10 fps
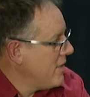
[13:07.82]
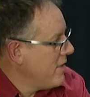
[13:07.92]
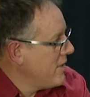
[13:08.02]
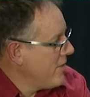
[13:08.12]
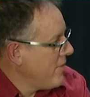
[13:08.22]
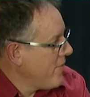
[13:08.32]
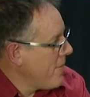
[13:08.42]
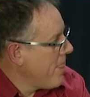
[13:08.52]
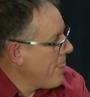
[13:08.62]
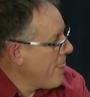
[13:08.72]

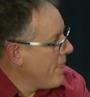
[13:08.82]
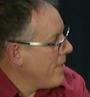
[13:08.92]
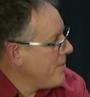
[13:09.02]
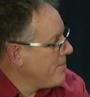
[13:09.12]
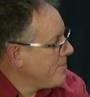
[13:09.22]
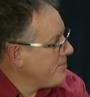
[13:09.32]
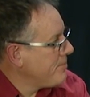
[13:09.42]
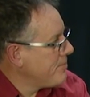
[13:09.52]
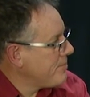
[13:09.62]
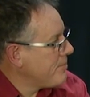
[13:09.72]

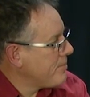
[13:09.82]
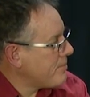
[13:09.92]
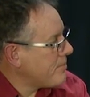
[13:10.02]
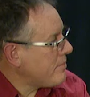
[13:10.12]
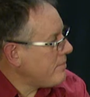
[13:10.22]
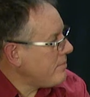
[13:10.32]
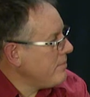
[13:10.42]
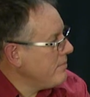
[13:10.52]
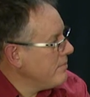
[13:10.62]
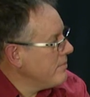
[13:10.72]

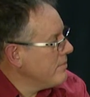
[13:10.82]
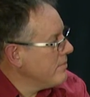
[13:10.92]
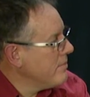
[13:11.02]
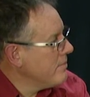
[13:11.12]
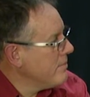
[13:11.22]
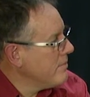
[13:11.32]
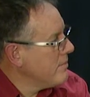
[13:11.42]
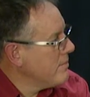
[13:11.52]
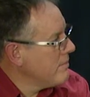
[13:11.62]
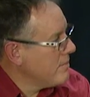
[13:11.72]

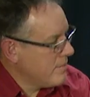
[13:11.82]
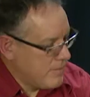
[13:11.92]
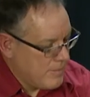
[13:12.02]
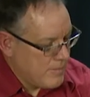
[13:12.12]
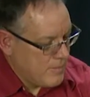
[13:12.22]
[no speech]